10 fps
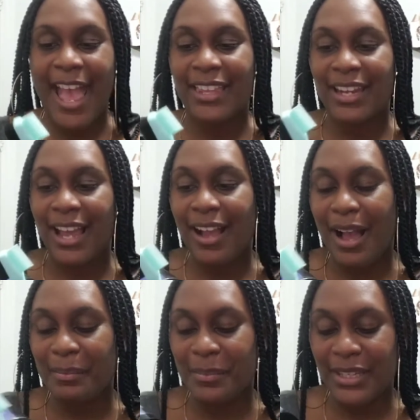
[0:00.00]
And then I
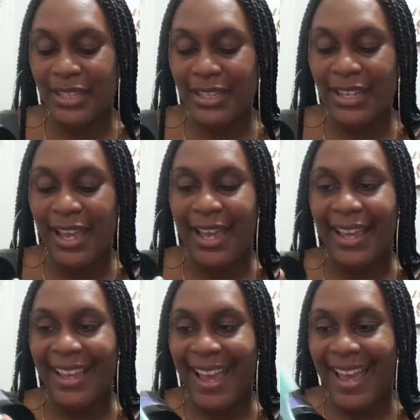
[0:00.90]
got me
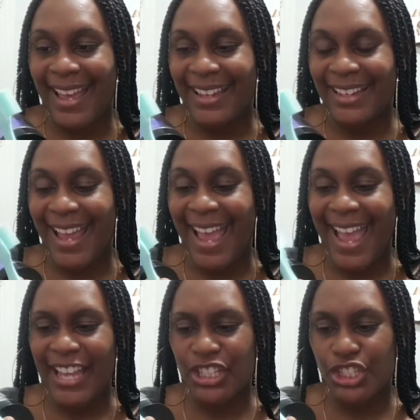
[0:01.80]
an
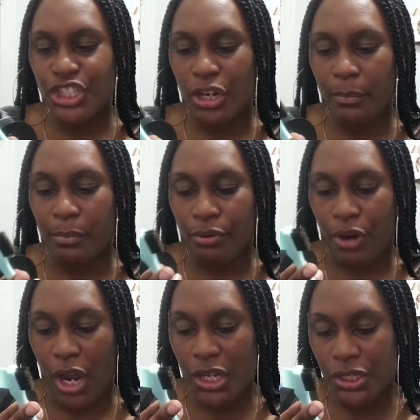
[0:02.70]
edge
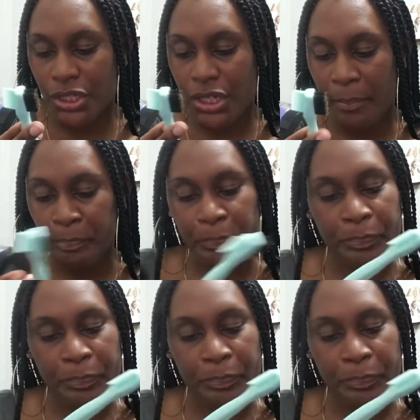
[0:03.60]
brush.